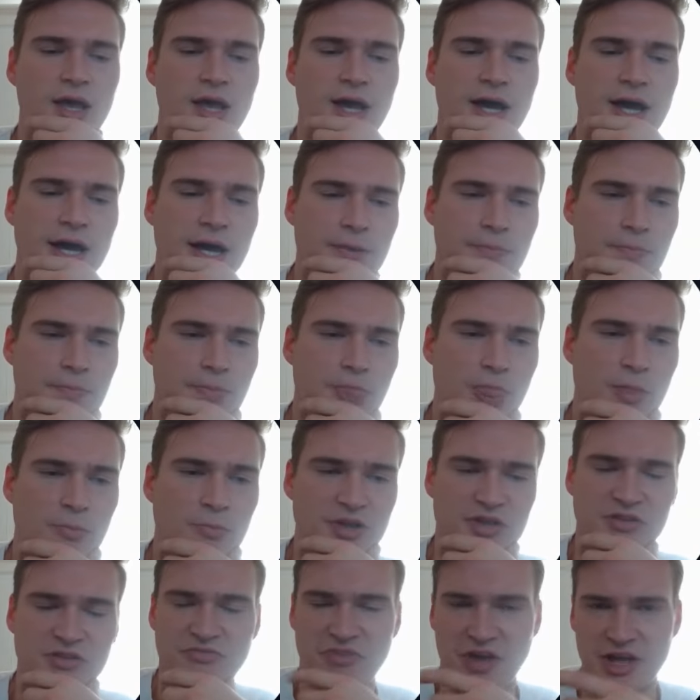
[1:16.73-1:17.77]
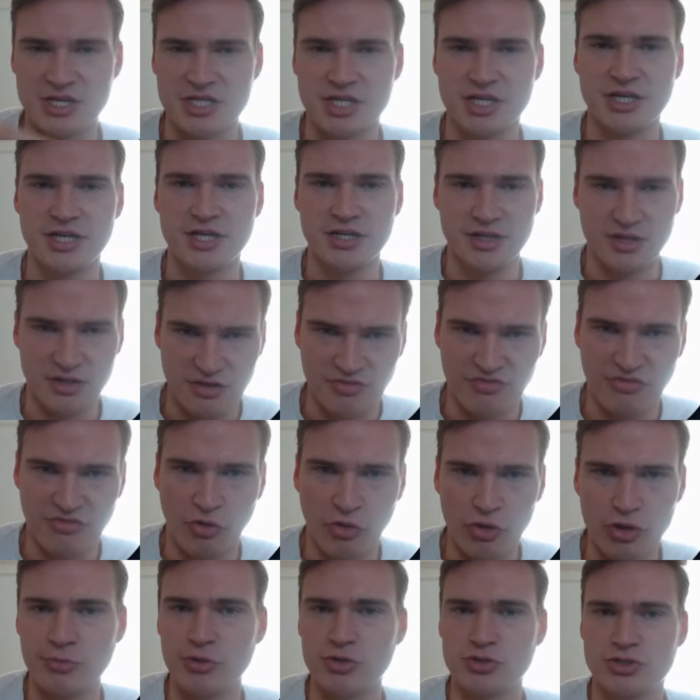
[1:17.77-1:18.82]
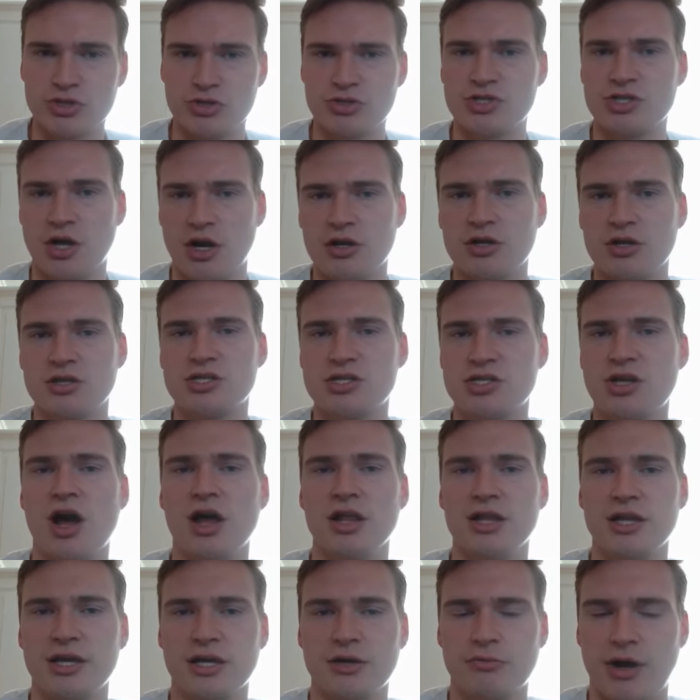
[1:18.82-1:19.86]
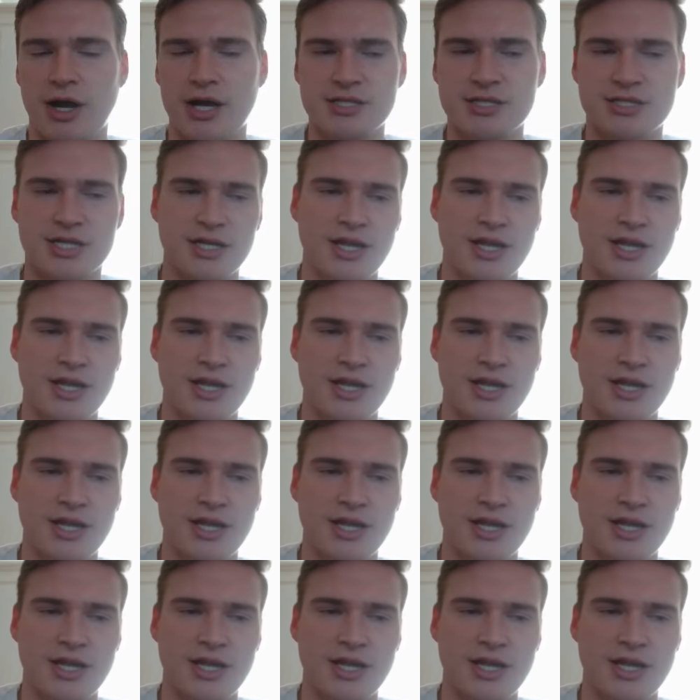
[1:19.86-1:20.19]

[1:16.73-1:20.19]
But eventually the volume also started stalling, right?